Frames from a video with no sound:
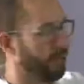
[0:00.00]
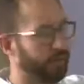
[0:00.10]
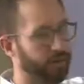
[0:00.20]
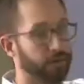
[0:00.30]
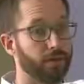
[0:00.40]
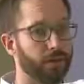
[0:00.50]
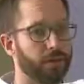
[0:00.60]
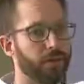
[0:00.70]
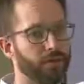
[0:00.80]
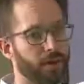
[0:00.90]
on the stuff we
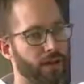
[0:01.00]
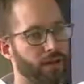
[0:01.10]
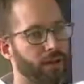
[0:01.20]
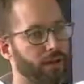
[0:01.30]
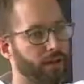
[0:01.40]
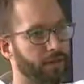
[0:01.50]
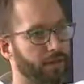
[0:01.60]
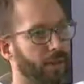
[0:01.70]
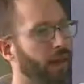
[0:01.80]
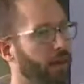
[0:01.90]
don't want that's
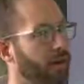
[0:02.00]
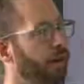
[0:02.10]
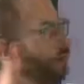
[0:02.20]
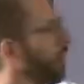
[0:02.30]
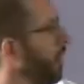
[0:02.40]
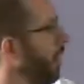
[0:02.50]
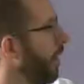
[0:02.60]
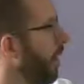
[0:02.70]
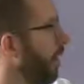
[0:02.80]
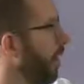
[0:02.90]
in yellow
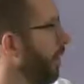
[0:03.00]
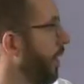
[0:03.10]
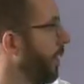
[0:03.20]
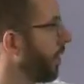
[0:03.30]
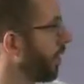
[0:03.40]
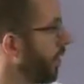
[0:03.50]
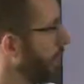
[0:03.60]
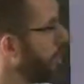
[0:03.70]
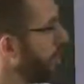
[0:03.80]
um, in order